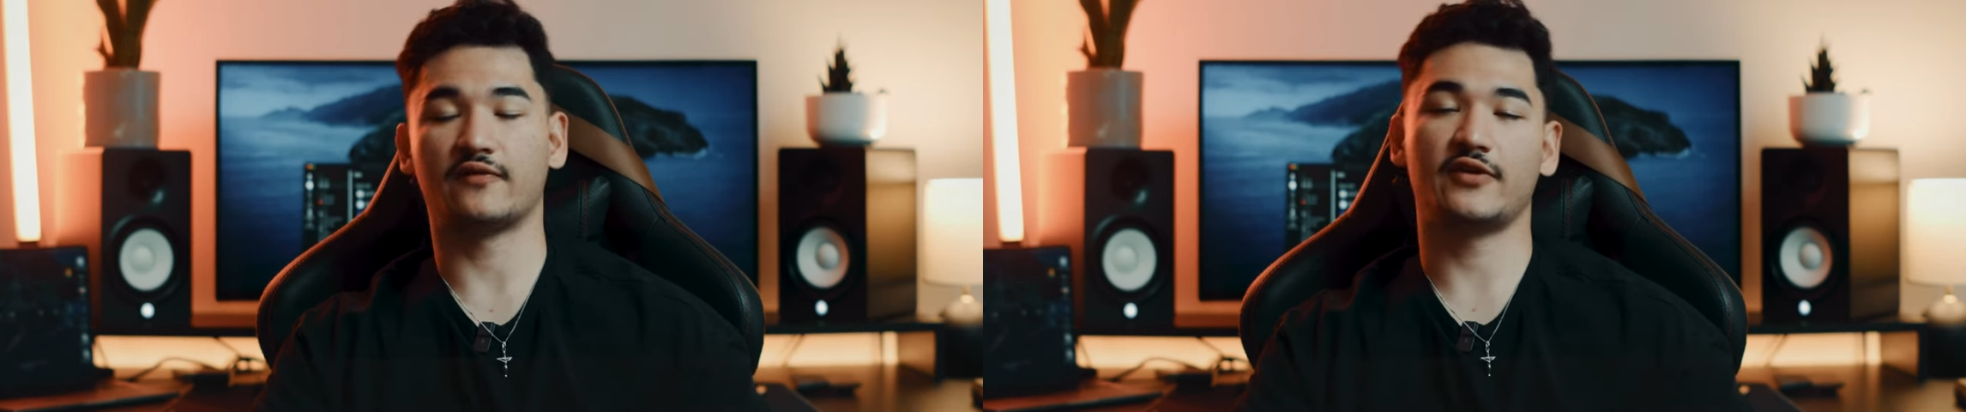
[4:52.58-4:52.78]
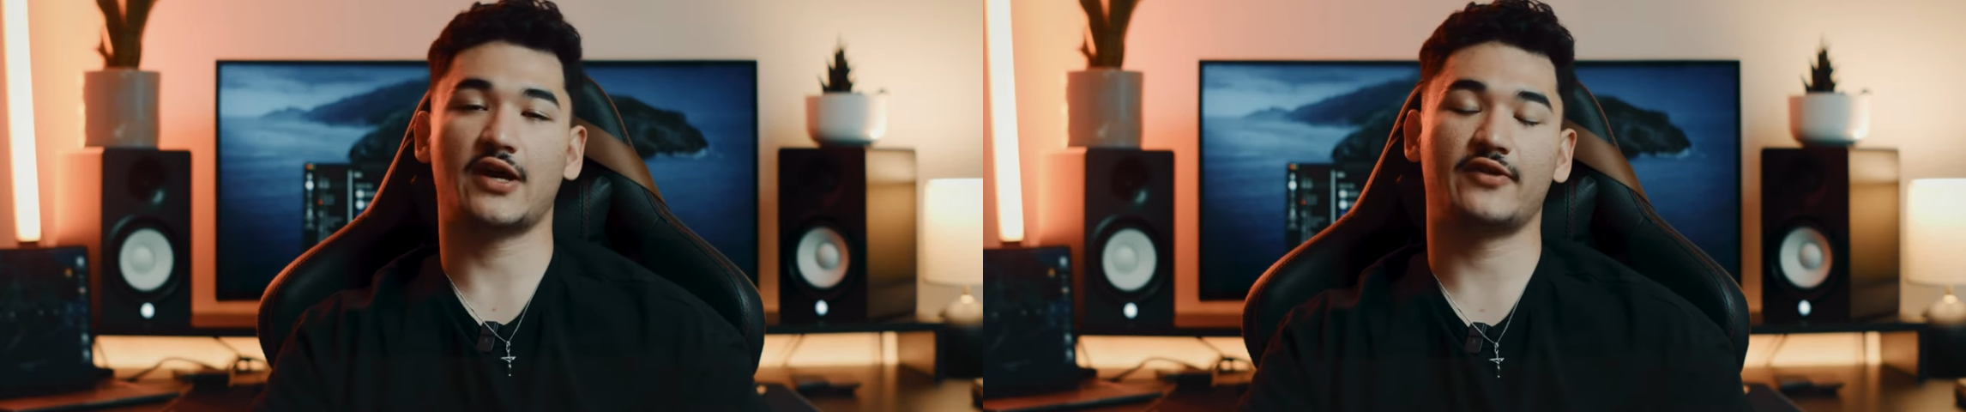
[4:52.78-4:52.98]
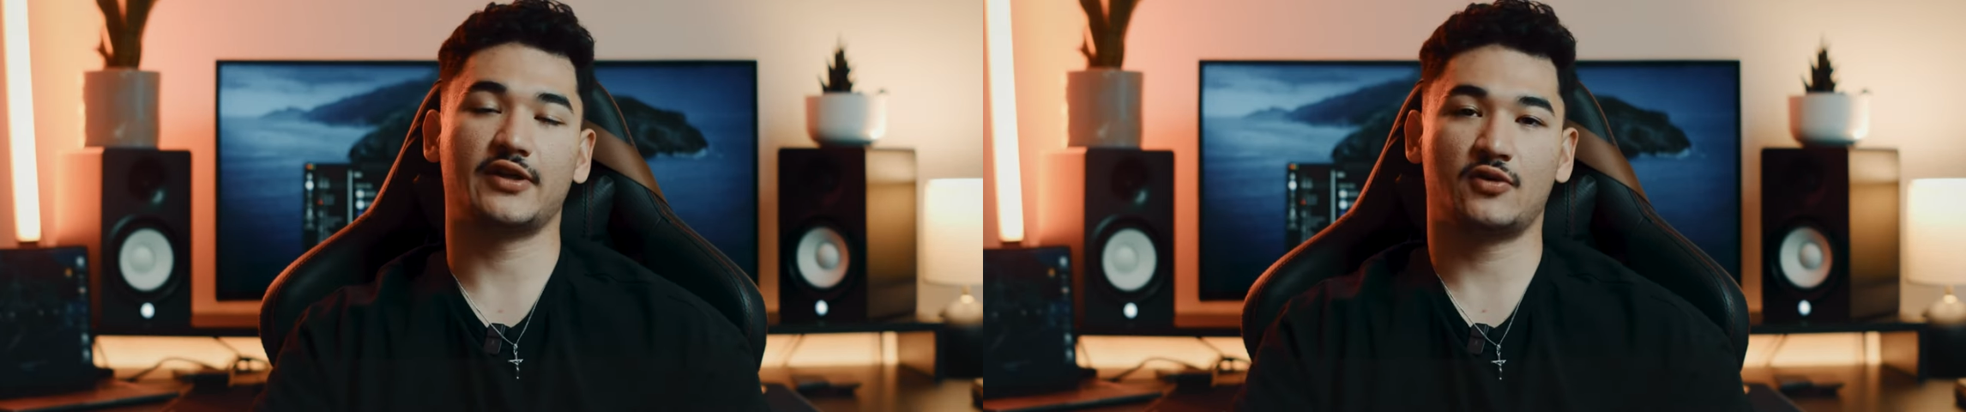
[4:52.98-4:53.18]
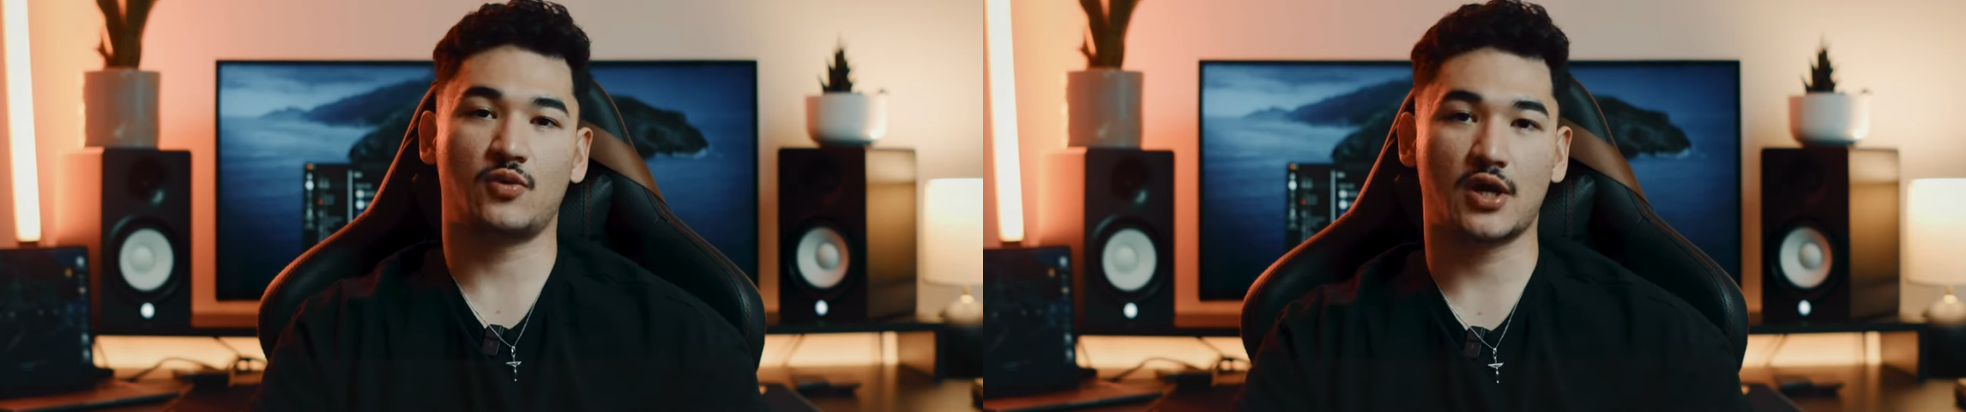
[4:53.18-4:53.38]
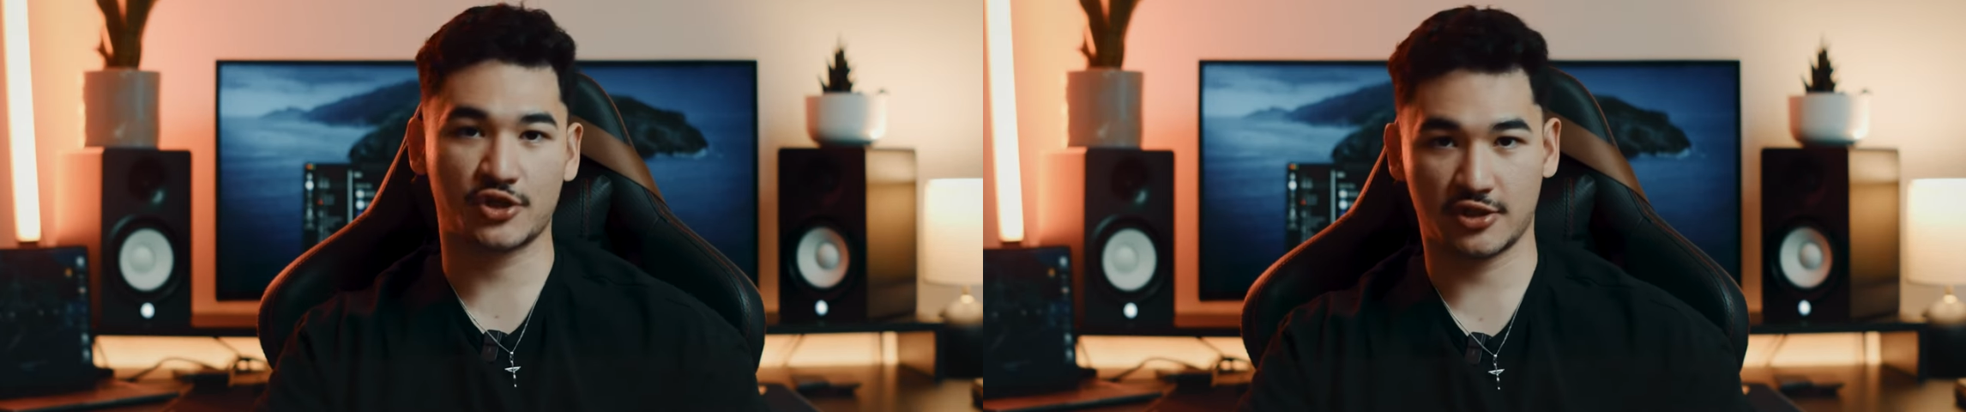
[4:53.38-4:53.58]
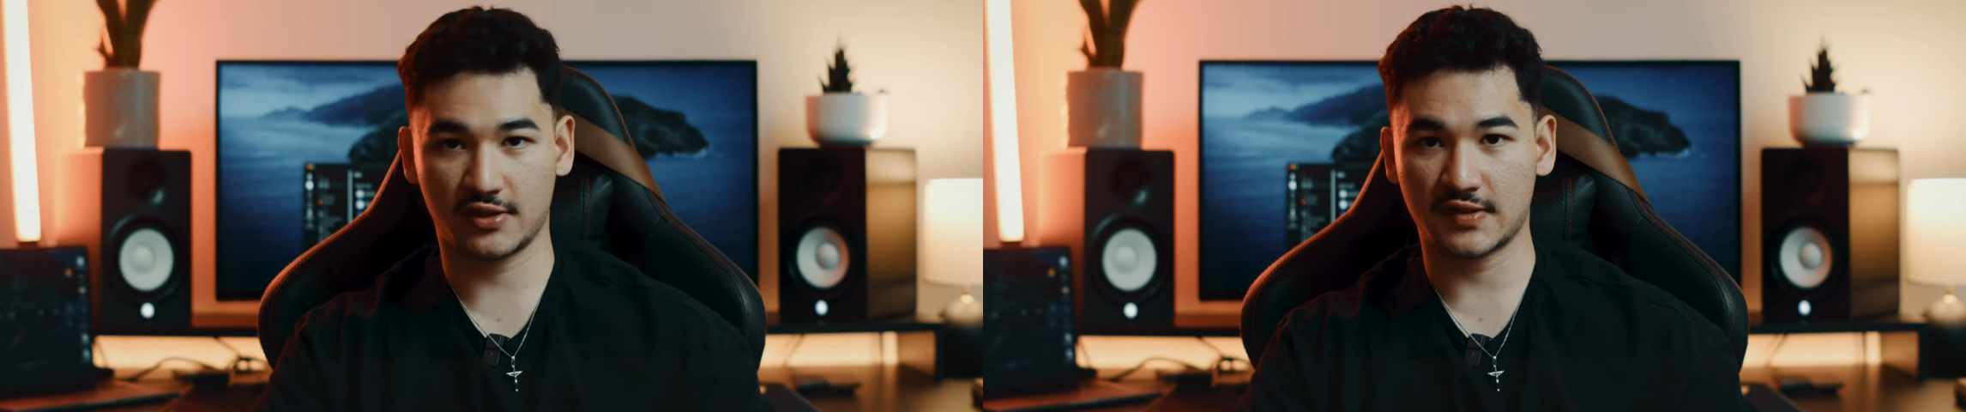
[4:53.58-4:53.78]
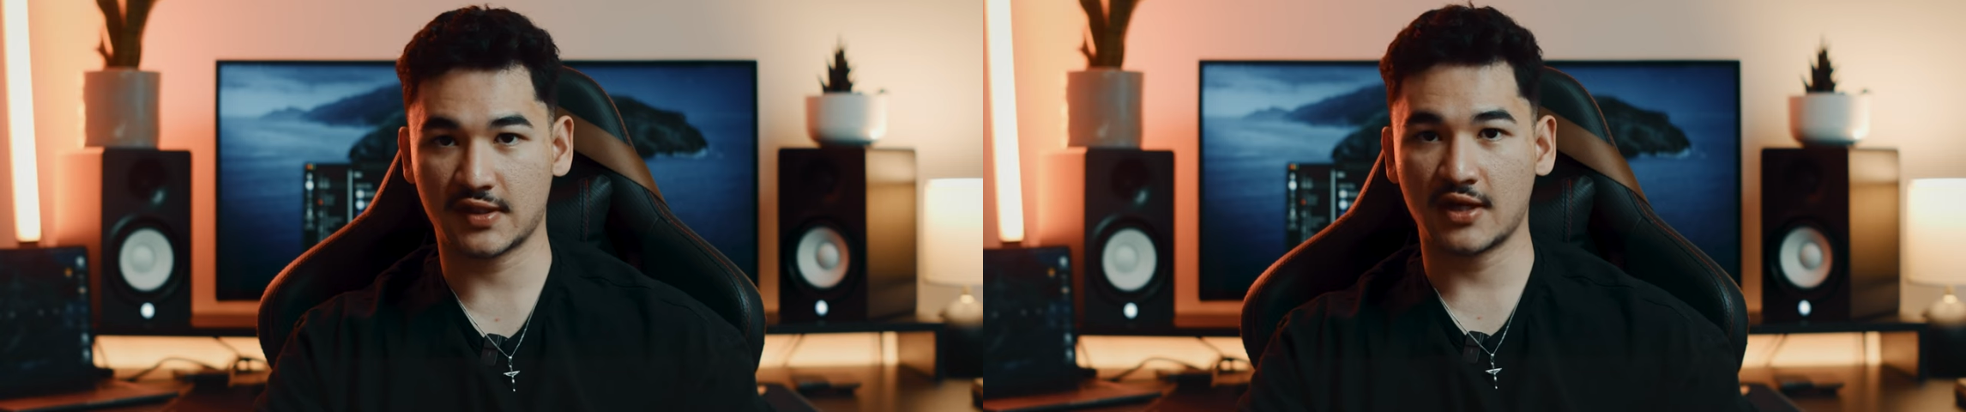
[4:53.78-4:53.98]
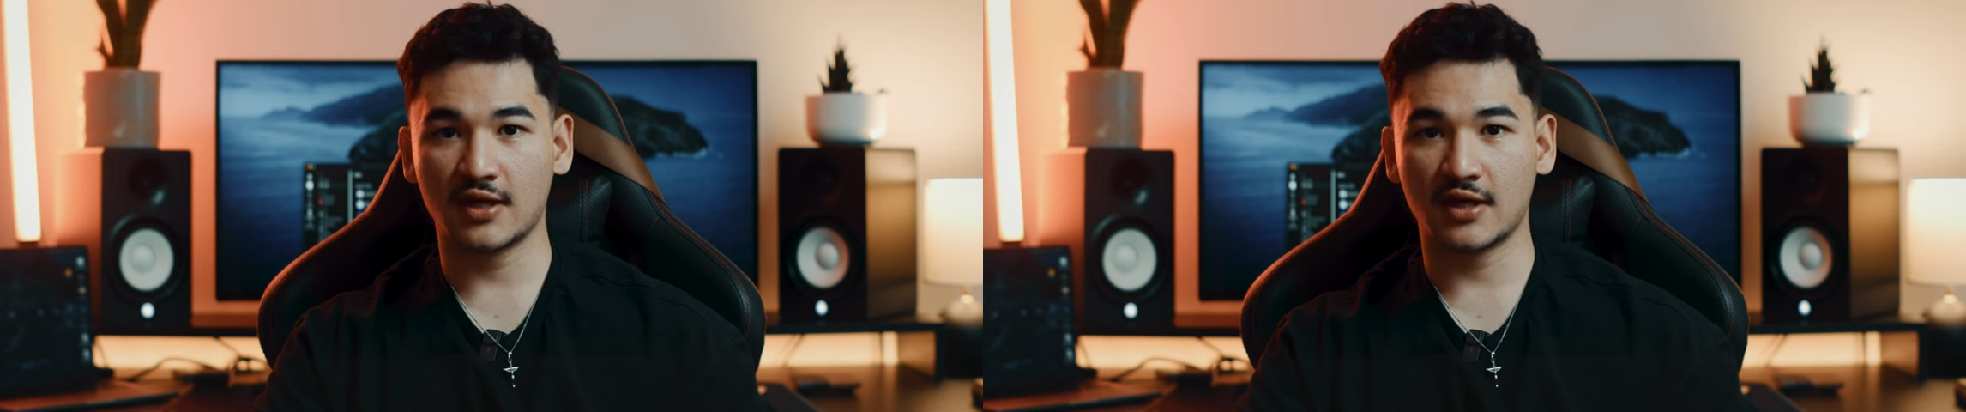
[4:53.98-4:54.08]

if you have any questions,